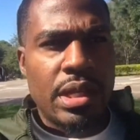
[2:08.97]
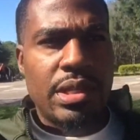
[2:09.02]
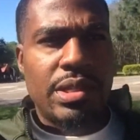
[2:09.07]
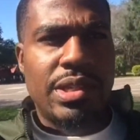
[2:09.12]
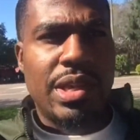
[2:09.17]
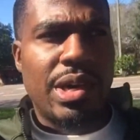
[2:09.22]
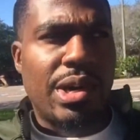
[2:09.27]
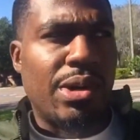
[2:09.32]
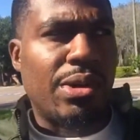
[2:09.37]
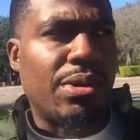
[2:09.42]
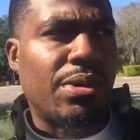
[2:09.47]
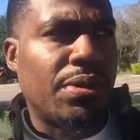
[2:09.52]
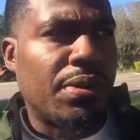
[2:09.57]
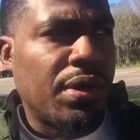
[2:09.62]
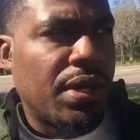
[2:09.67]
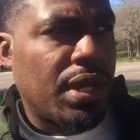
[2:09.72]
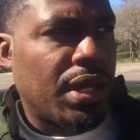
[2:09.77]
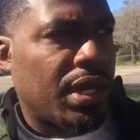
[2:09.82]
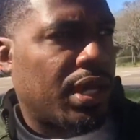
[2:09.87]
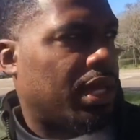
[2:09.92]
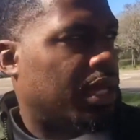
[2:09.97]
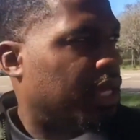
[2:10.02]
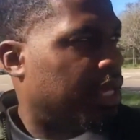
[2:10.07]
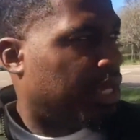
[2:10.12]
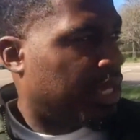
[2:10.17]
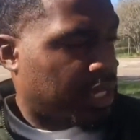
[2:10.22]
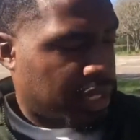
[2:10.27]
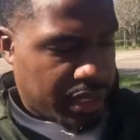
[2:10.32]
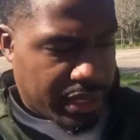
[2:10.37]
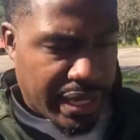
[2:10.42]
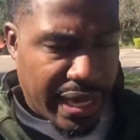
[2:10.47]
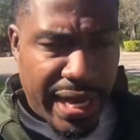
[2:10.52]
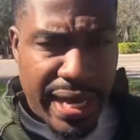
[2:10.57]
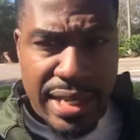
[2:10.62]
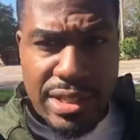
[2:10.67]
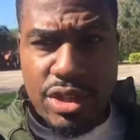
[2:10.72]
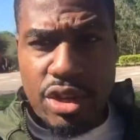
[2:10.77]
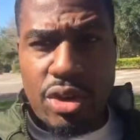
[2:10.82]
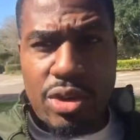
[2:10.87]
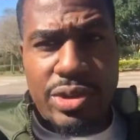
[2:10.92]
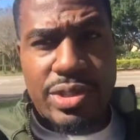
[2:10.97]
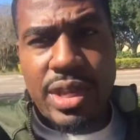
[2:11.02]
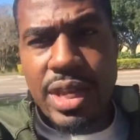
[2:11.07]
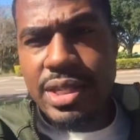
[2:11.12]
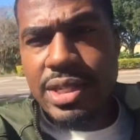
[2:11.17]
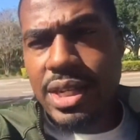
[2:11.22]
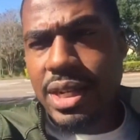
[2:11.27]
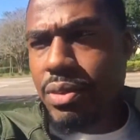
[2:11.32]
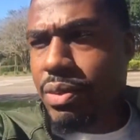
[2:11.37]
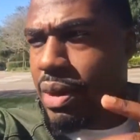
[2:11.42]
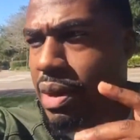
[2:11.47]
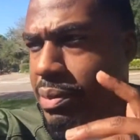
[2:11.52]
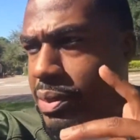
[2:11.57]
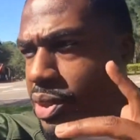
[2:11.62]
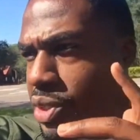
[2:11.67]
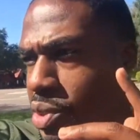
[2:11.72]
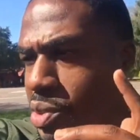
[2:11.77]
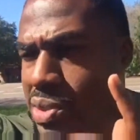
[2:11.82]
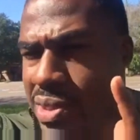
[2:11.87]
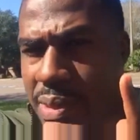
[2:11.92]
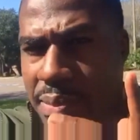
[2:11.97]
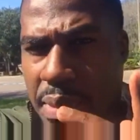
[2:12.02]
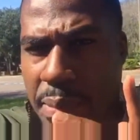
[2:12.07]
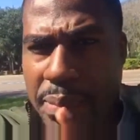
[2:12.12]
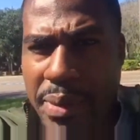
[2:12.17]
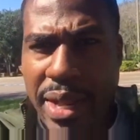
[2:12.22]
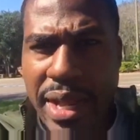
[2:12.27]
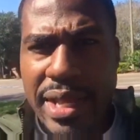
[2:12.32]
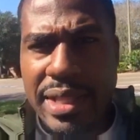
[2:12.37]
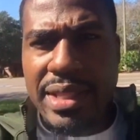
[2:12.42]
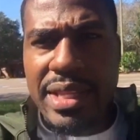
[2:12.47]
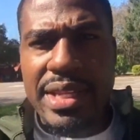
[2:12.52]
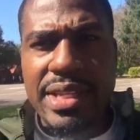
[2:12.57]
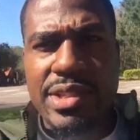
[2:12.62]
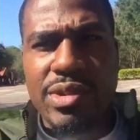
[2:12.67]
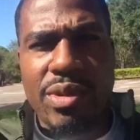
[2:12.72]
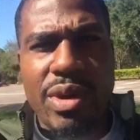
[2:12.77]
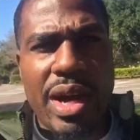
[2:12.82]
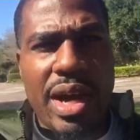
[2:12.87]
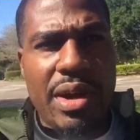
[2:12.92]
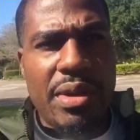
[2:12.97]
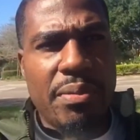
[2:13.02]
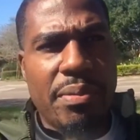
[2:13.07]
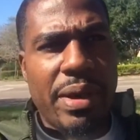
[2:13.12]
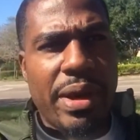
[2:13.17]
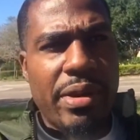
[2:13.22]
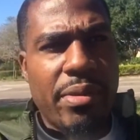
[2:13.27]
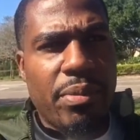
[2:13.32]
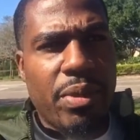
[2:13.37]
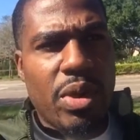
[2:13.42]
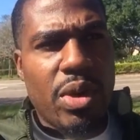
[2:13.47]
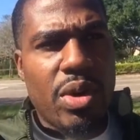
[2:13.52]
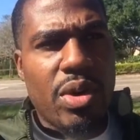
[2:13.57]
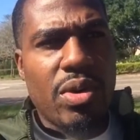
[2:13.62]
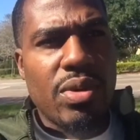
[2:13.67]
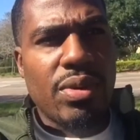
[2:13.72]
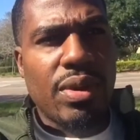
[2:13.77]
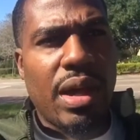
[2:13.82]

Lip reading: So yeah, so essentially what I'm gonna do is I'm gonna plant these around by the mall.